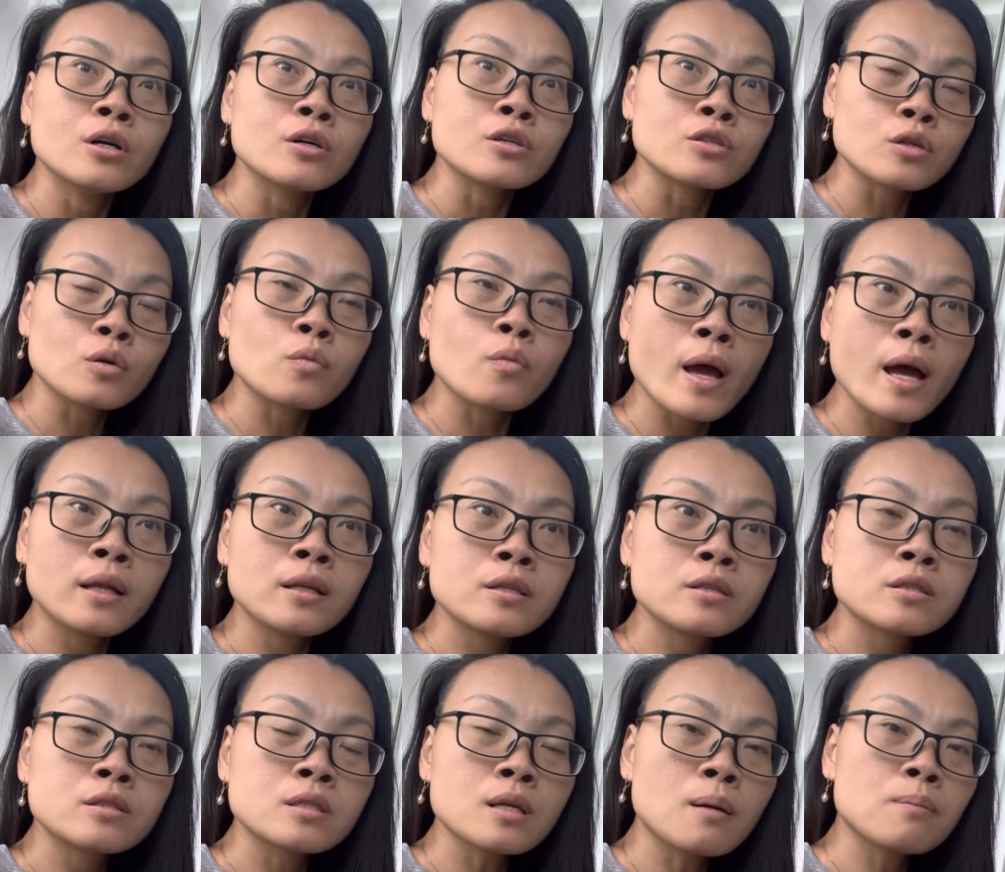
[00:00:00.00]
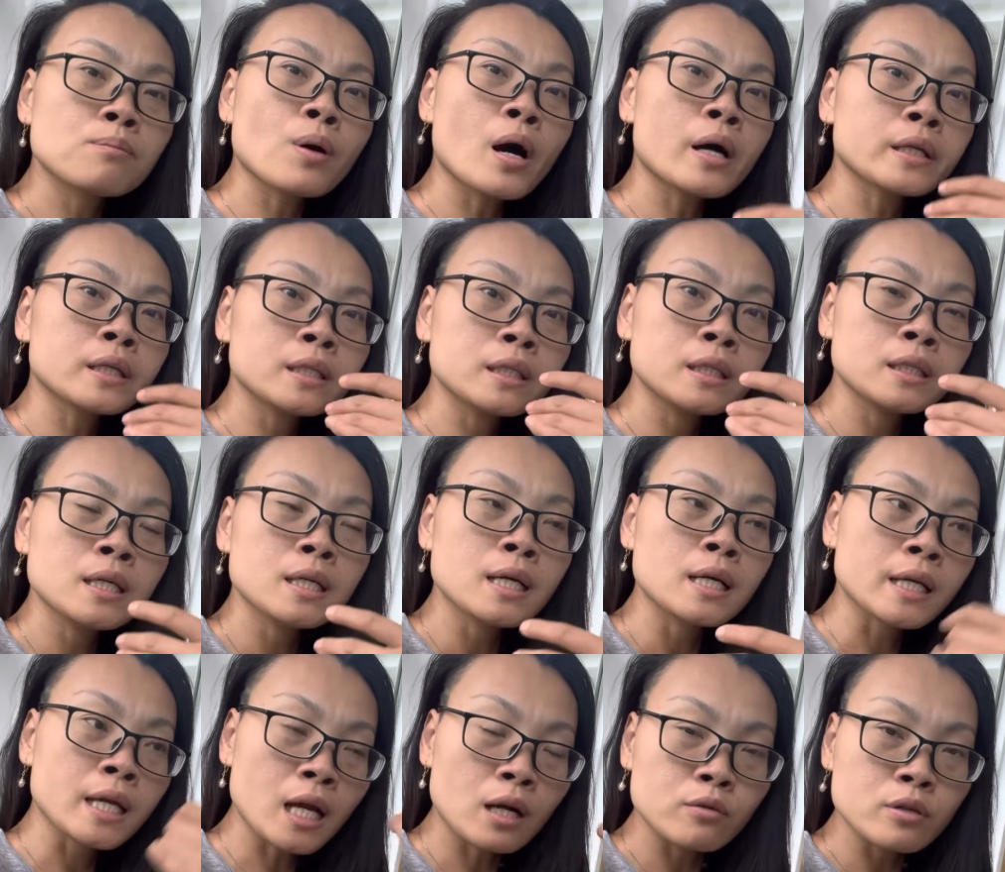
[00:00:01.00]
So when somebody
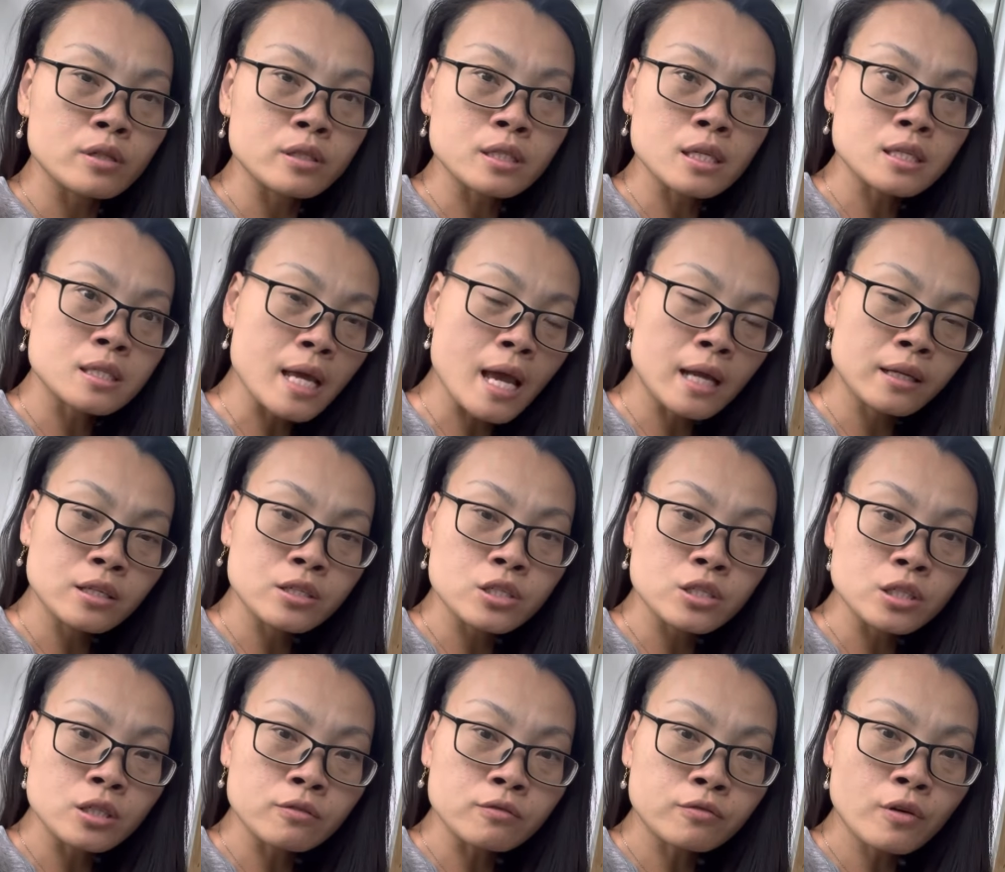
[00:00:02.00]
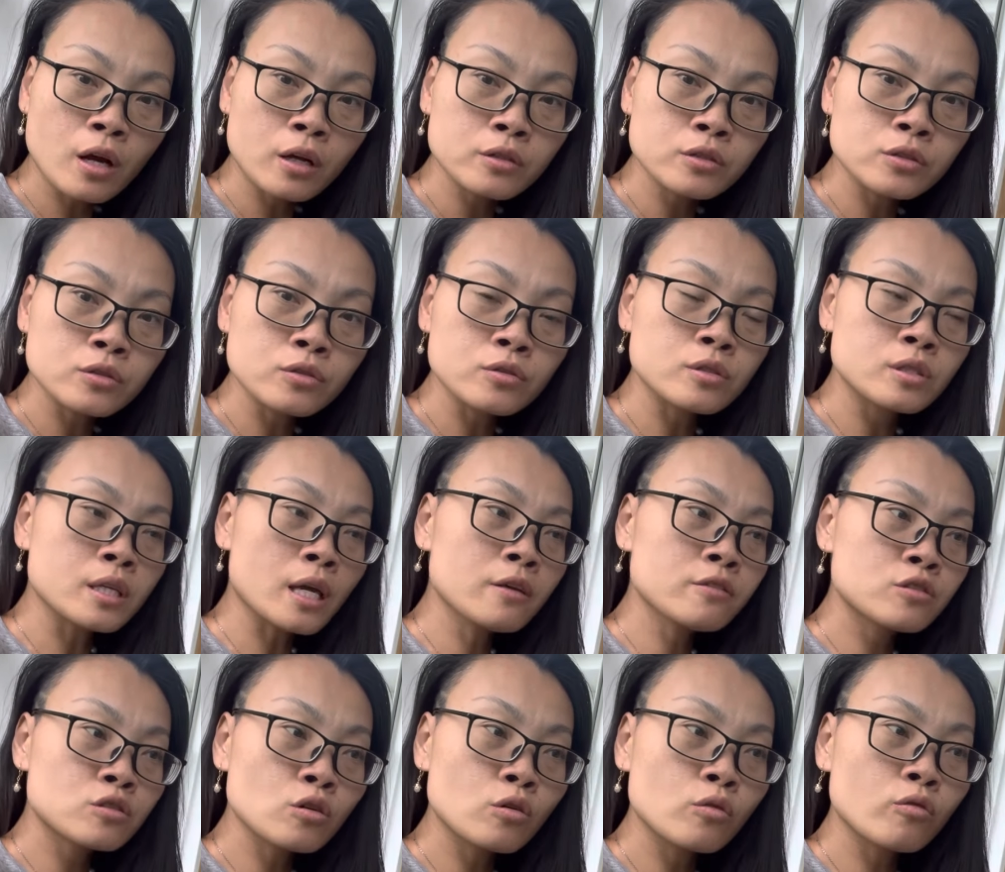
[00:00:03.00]
carry this energy in front of you. They
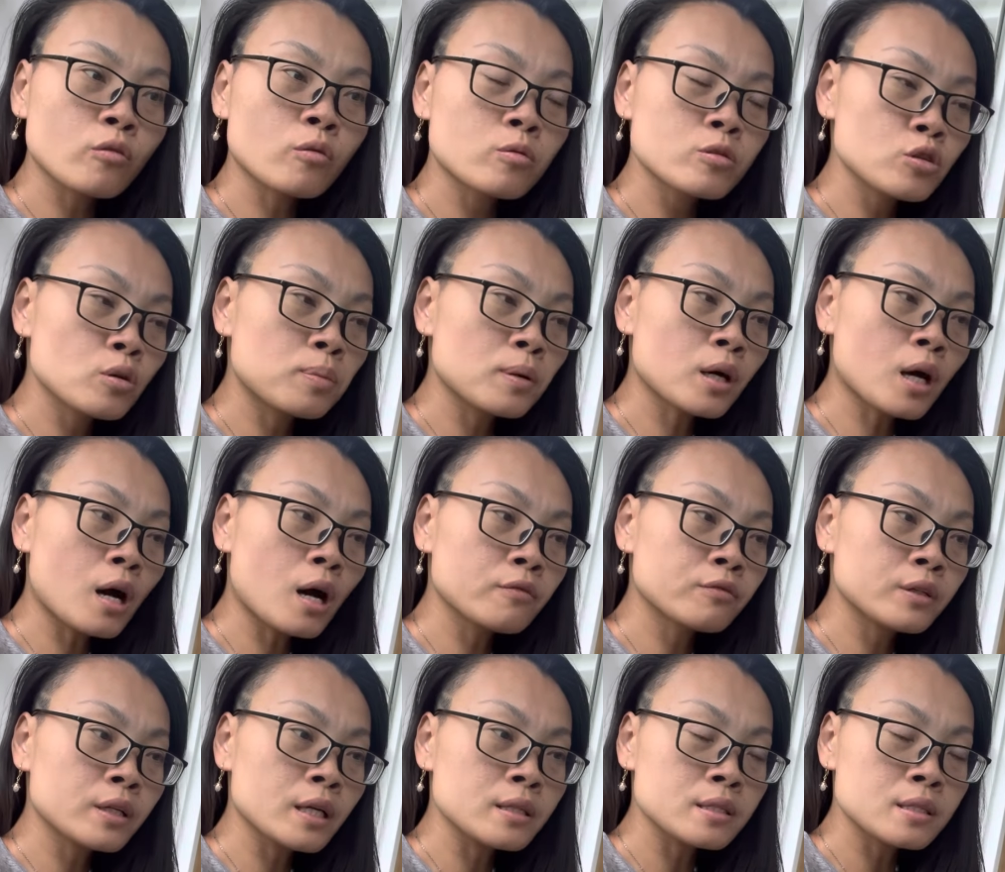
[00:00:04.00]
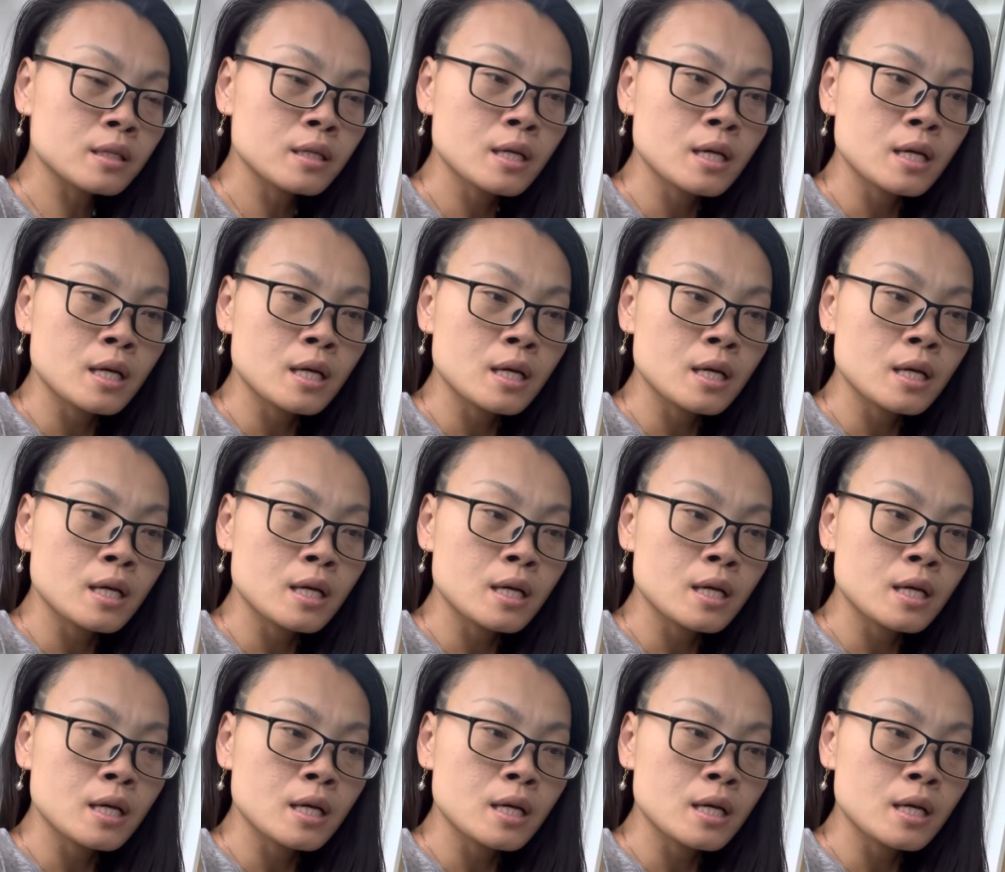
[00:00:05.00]
so super confident.